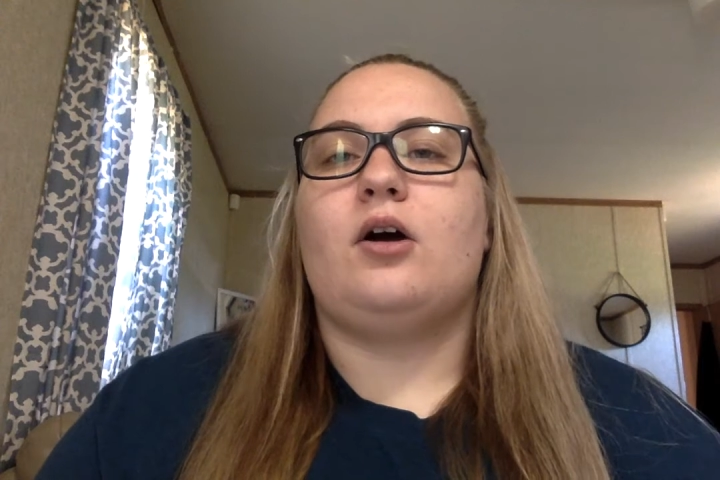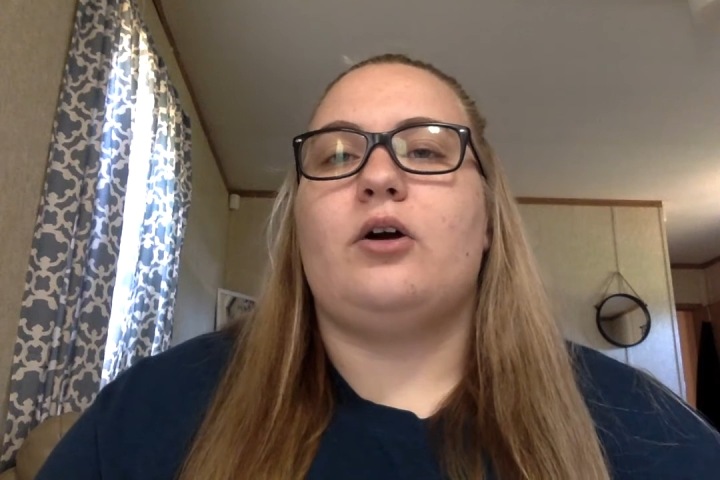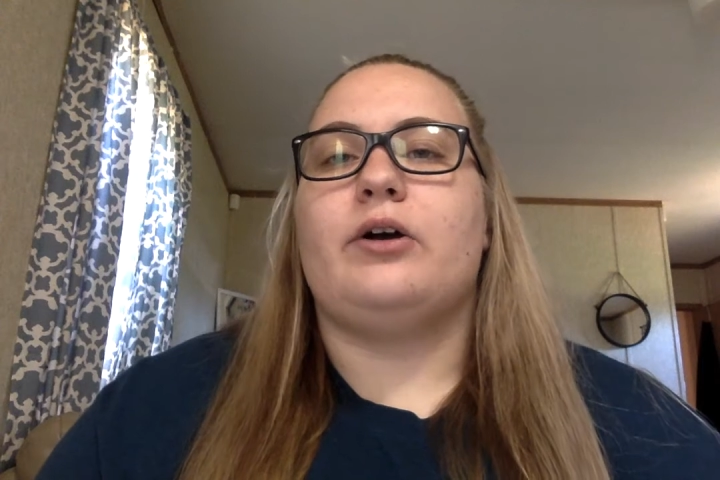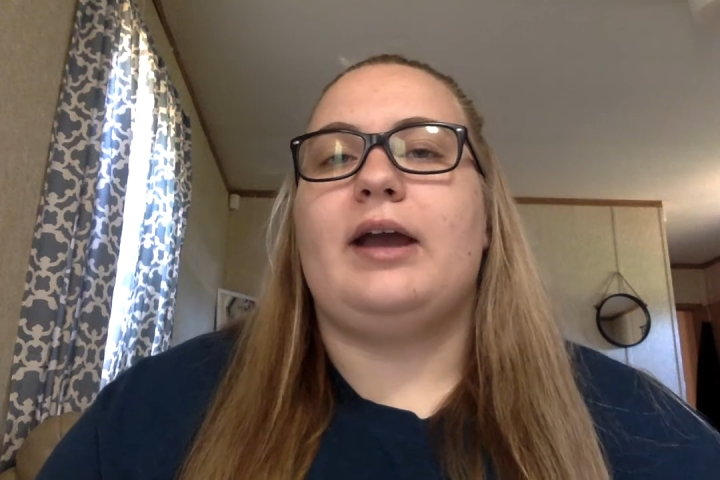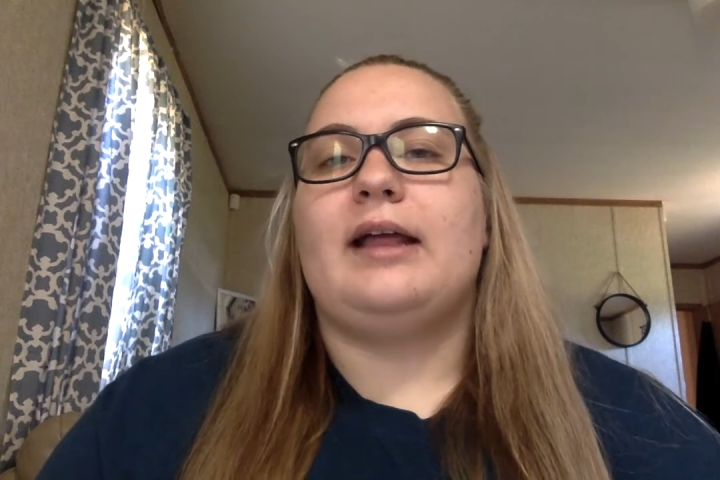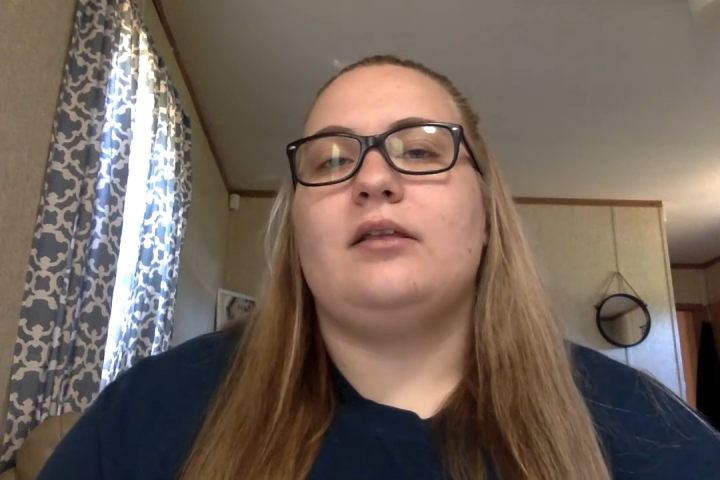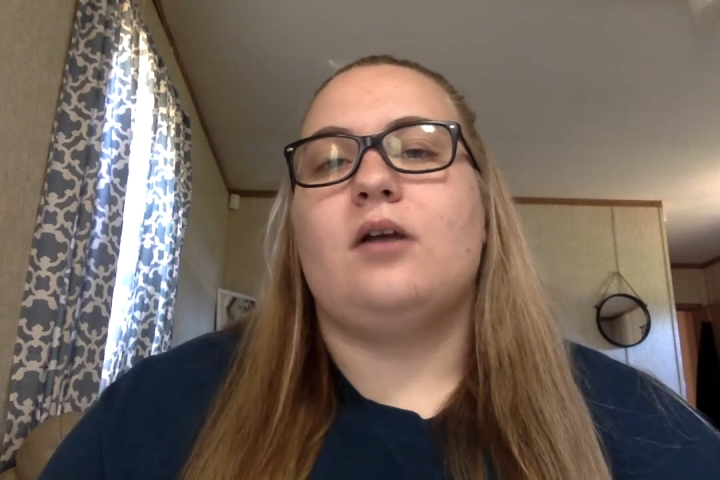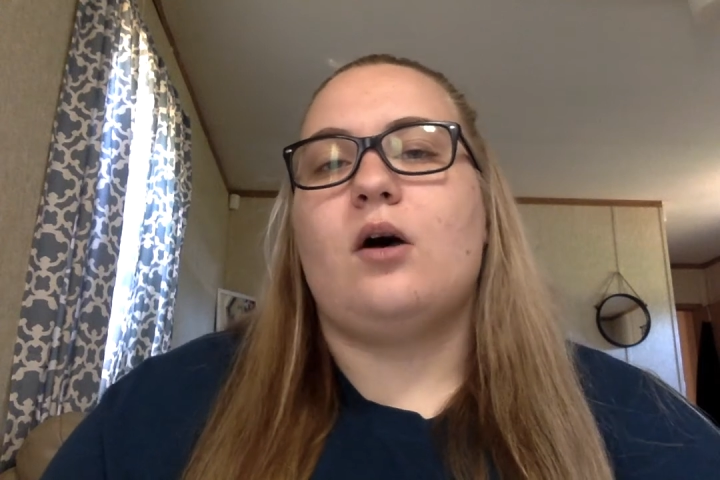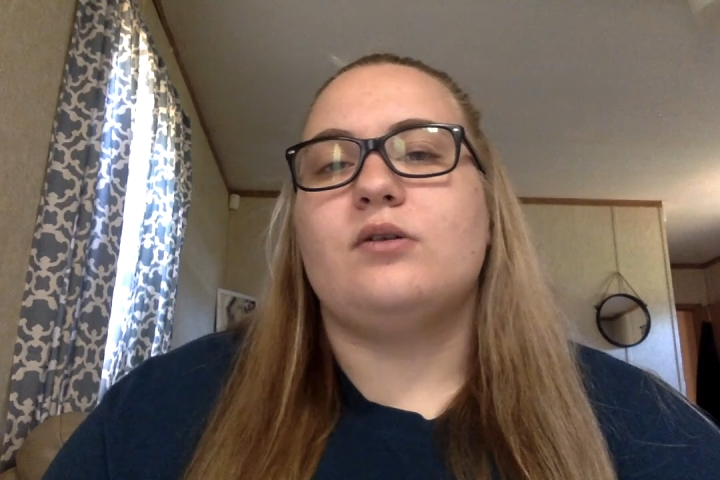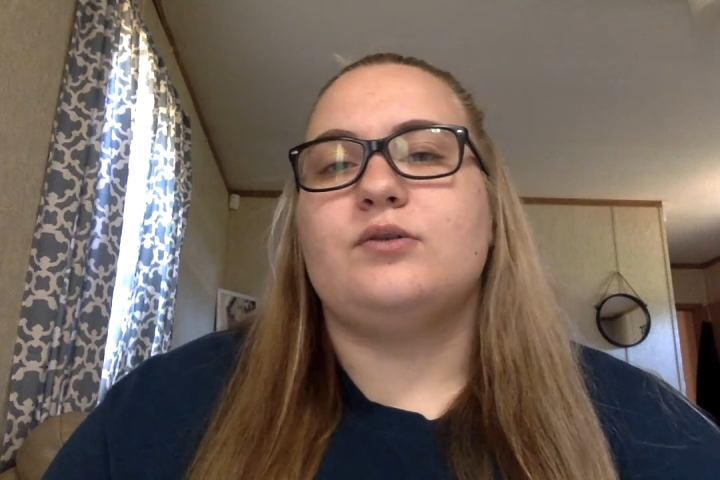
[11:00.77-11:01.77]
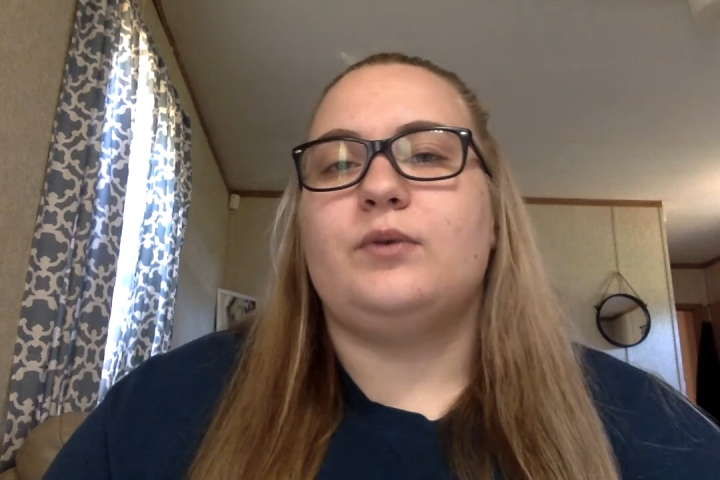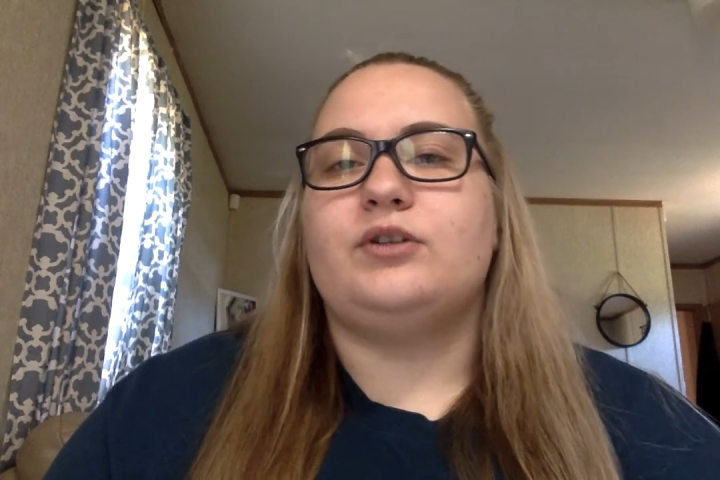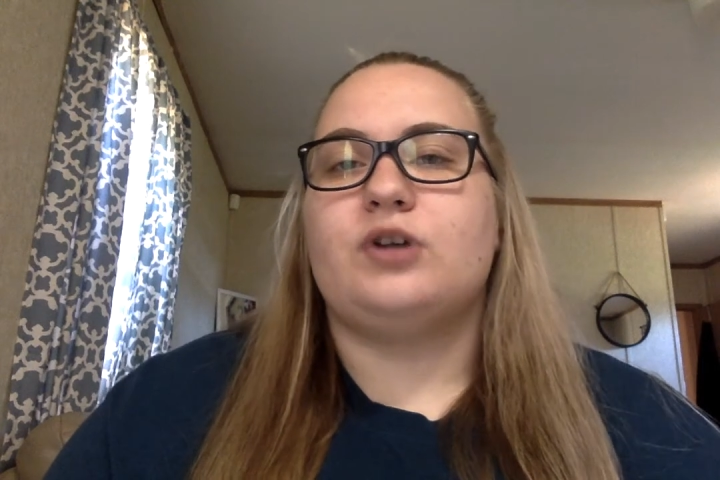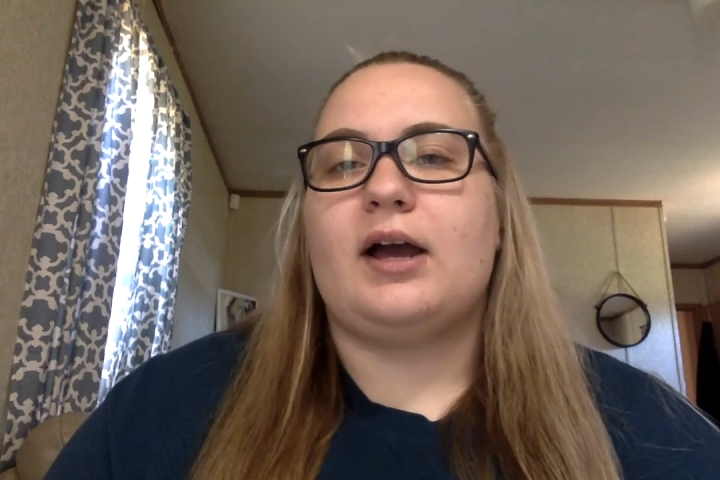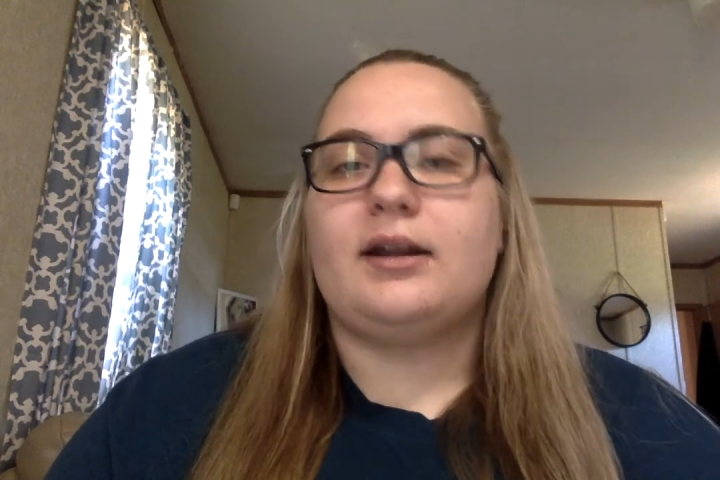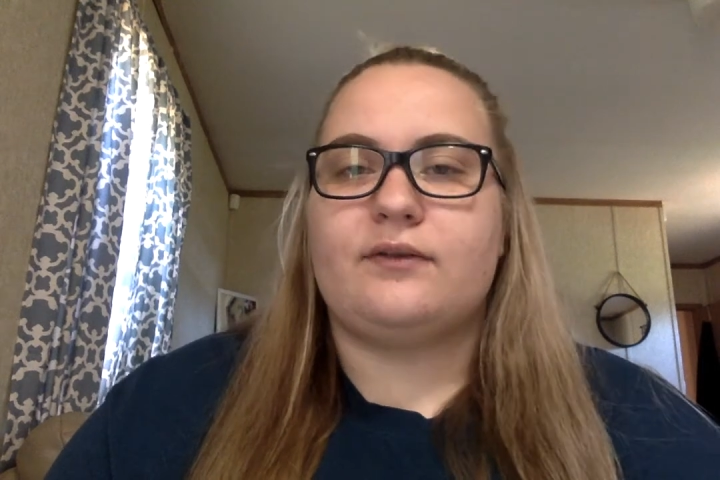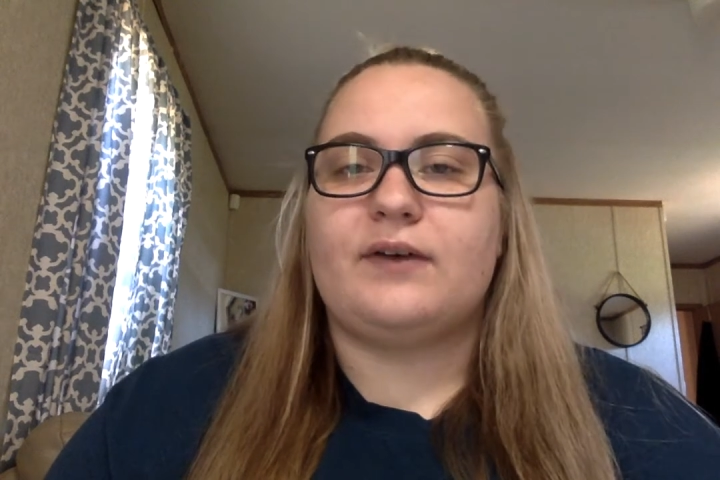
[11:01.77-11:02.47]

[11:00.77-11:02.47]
are at loss with trying to